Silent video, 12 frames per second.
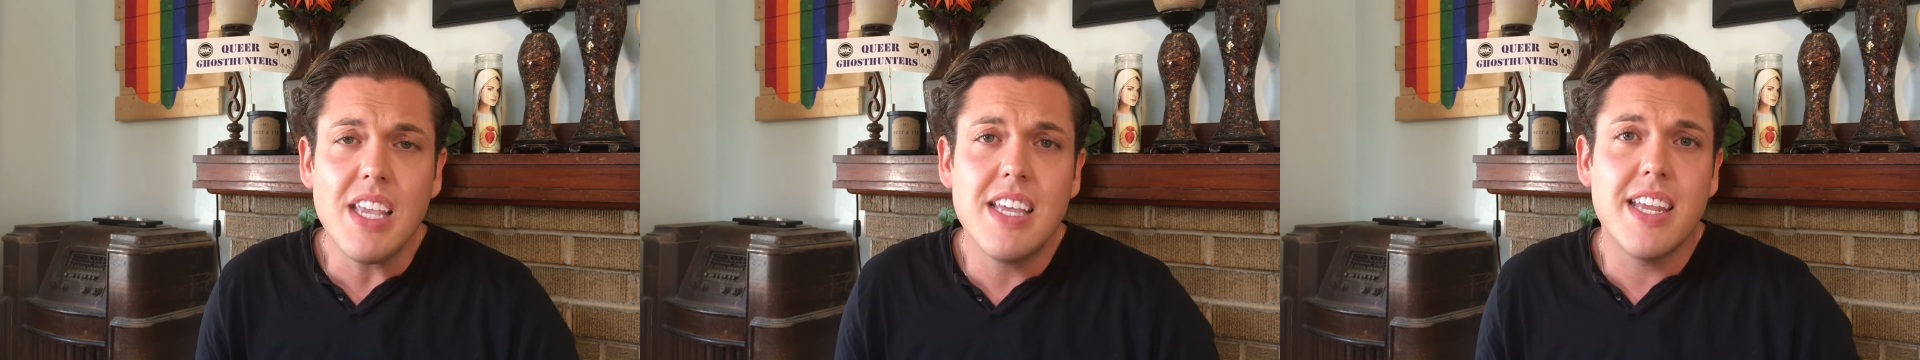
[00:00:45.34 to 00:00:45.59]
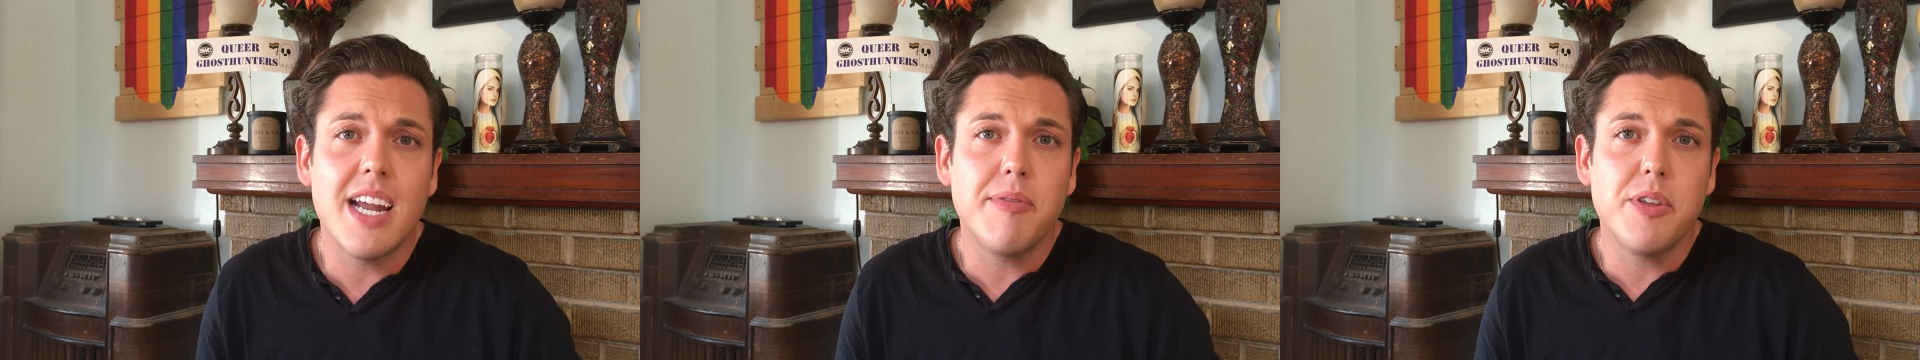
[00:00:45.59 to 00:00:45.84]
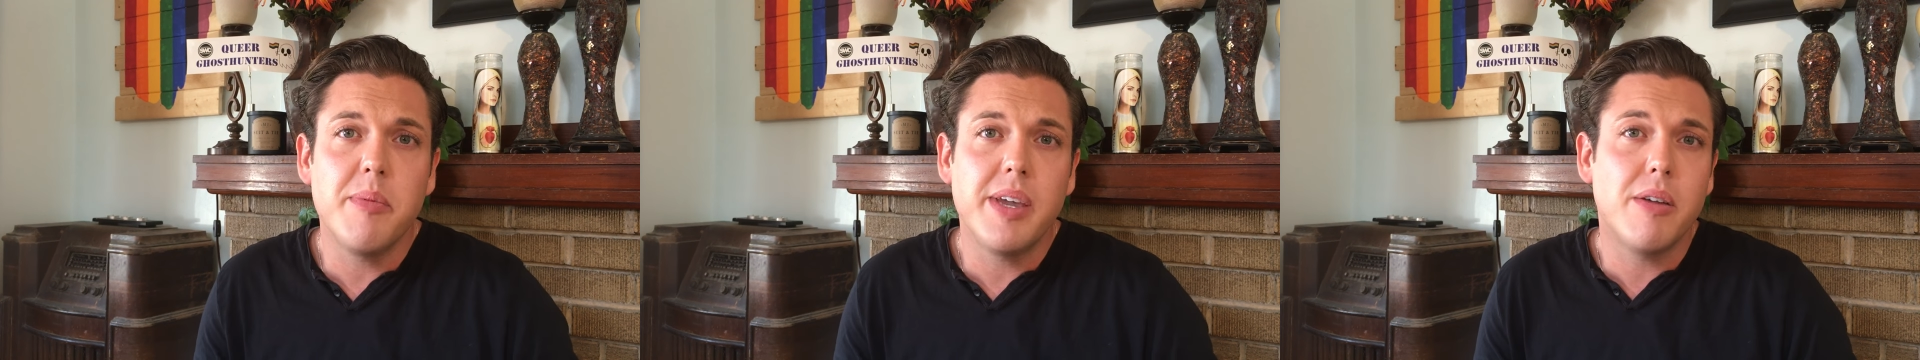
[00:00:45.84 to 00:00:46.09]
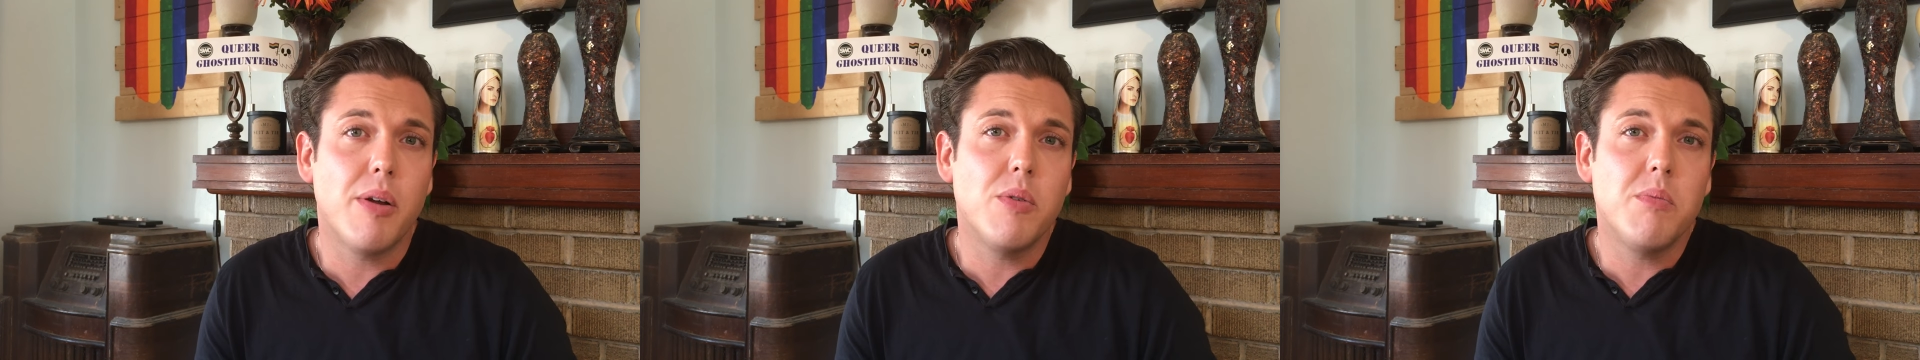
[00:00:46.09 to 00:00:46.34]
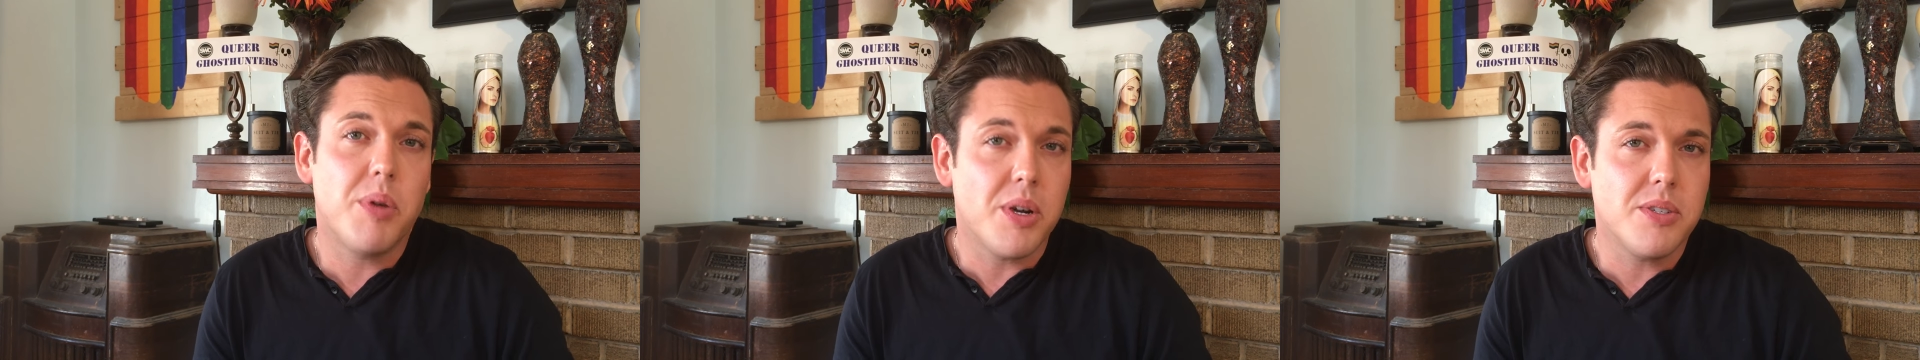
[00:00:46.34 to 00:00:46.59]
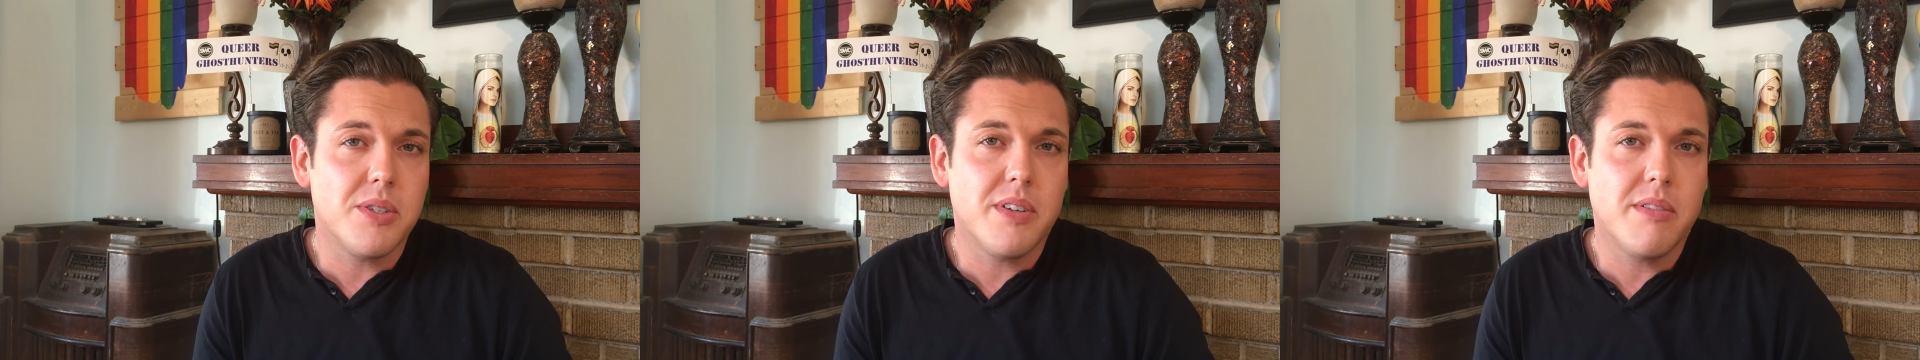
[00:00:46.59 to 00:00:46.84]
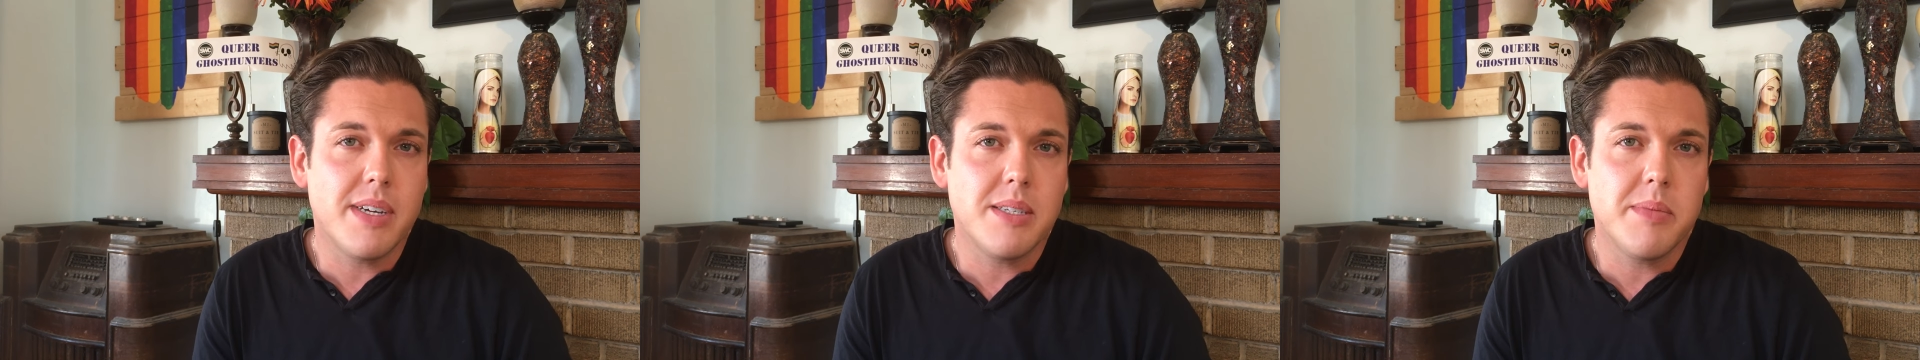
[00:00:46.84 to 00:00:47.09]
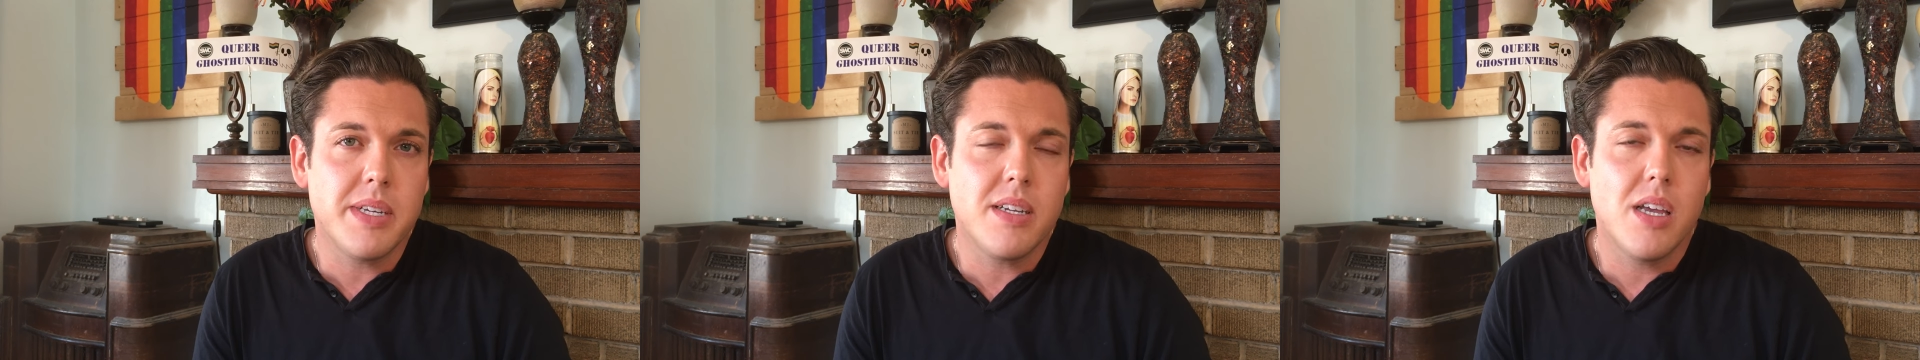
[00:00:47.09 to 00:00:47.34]
And then after you make your own personal
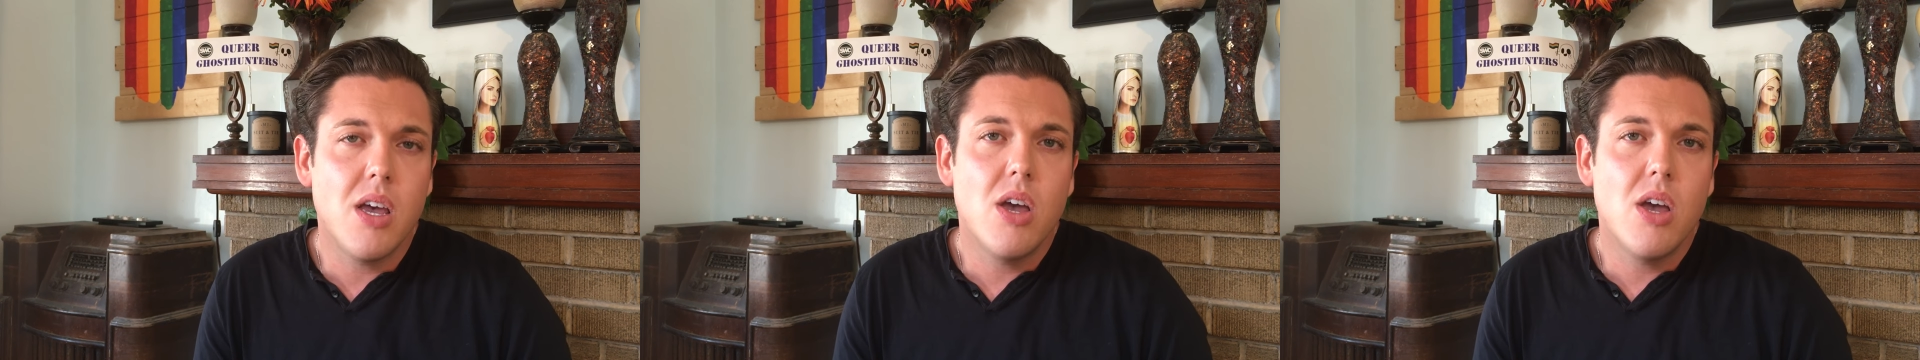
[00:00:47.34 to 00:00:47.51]
investment,